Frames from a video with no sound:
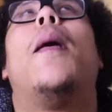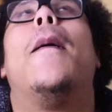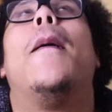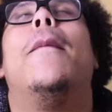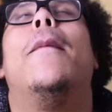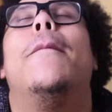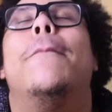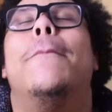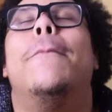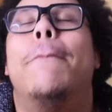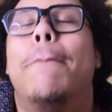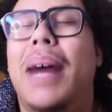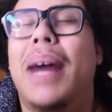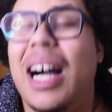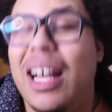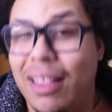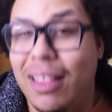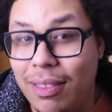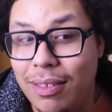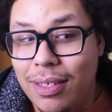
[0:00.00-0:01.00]

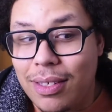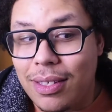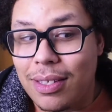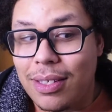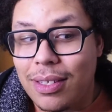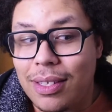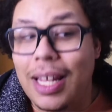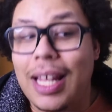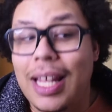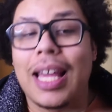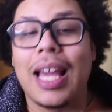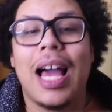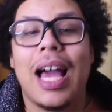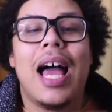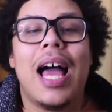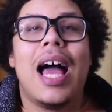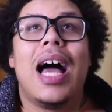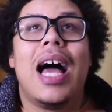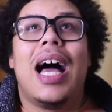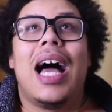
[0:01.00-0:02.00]
months, like
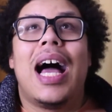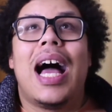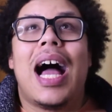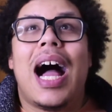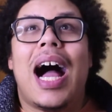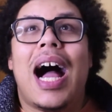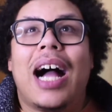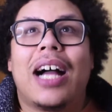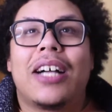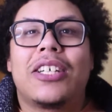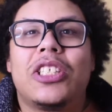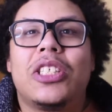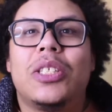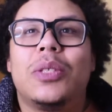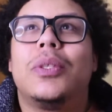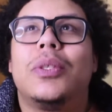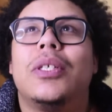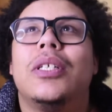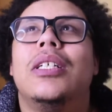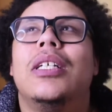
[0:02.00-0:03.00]

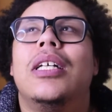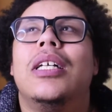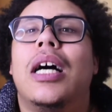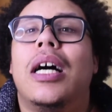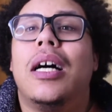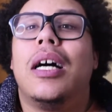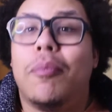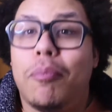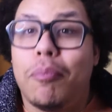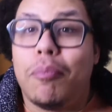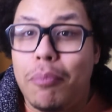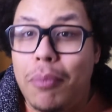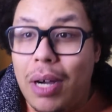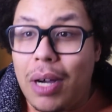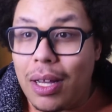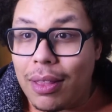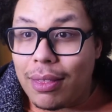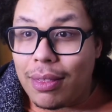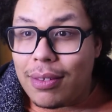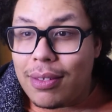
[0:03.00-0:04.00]
actual
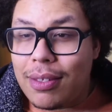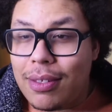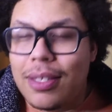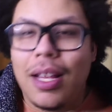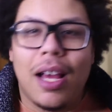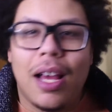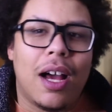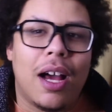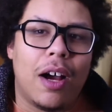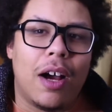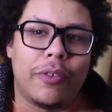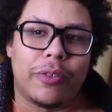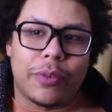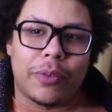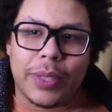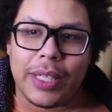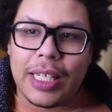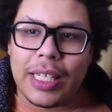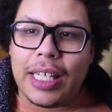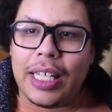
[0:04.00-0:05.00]
months of
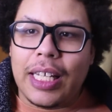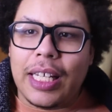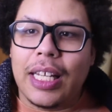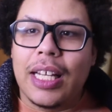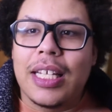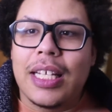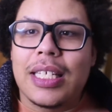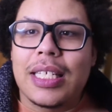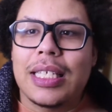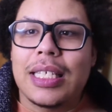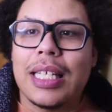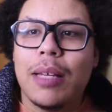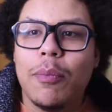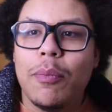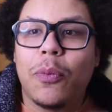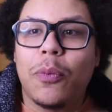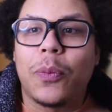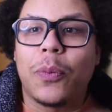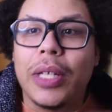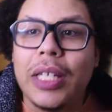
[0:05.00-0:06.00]
reading some
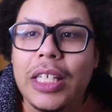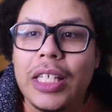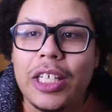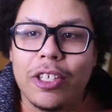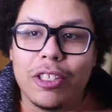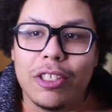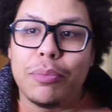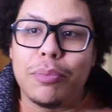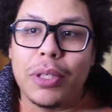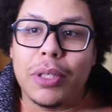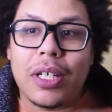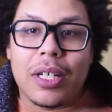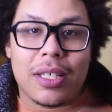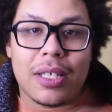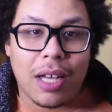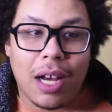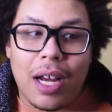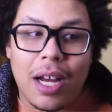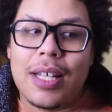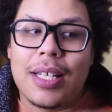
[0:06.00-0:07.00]
really good books,
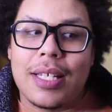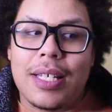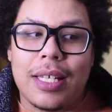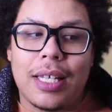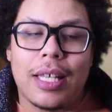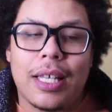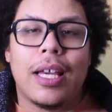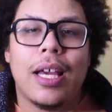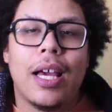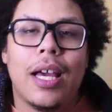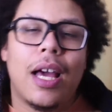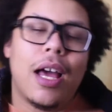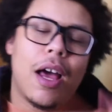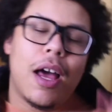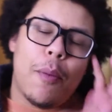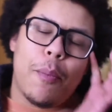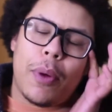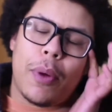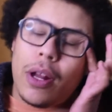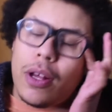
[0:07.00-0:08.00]
honestly,
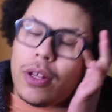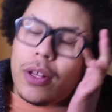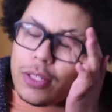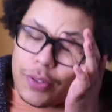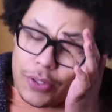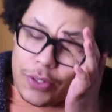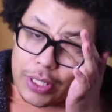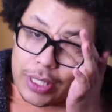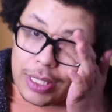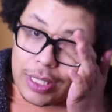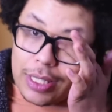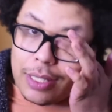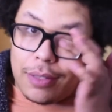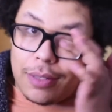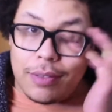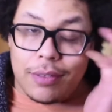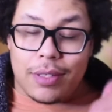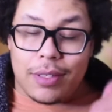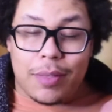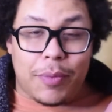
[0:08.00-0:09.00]
but also just
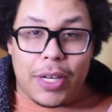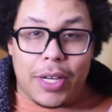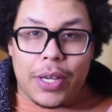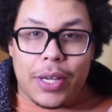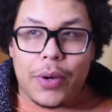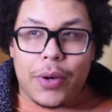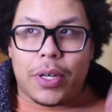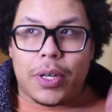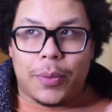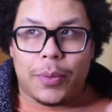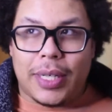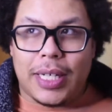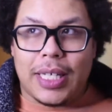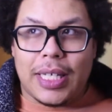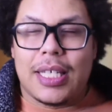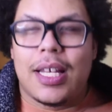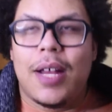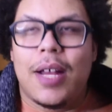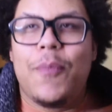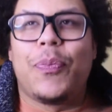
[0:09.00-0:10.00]
some mediocre ones,
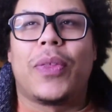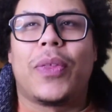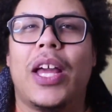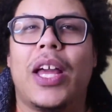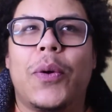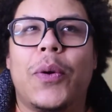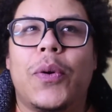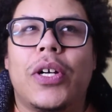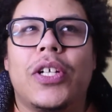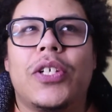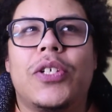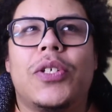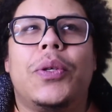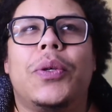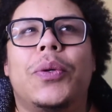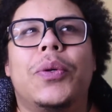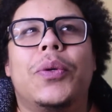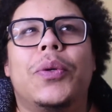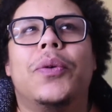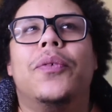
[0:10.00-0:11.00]
in order
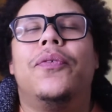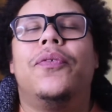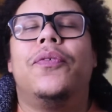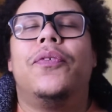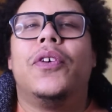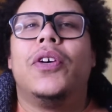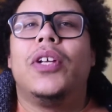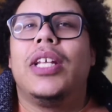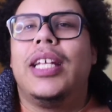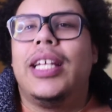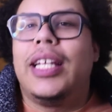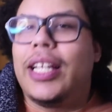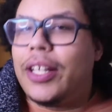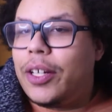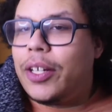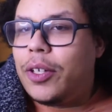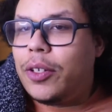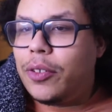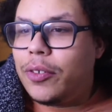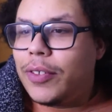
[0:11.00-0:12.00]
to fully get
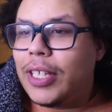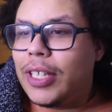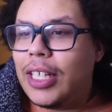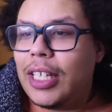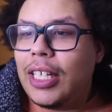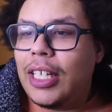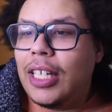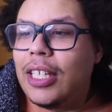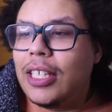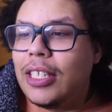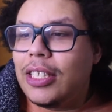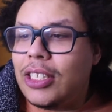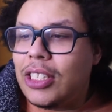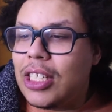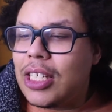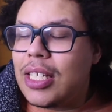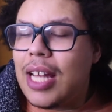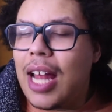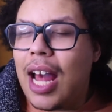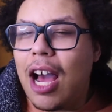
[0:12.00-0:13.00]
over just
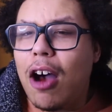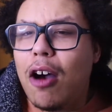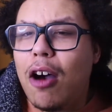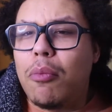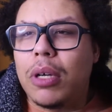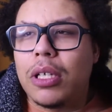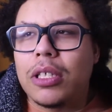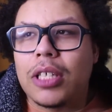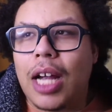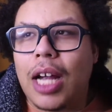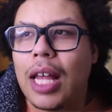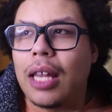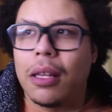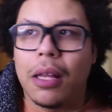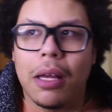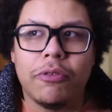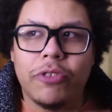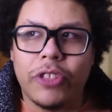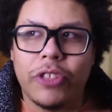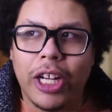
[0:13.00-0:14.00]
how much I love
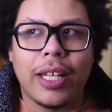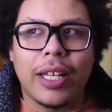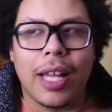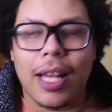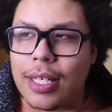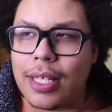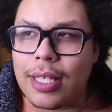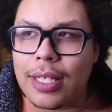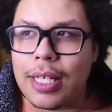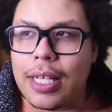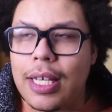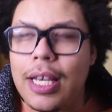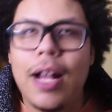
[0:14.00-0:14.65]
Jade Legacy.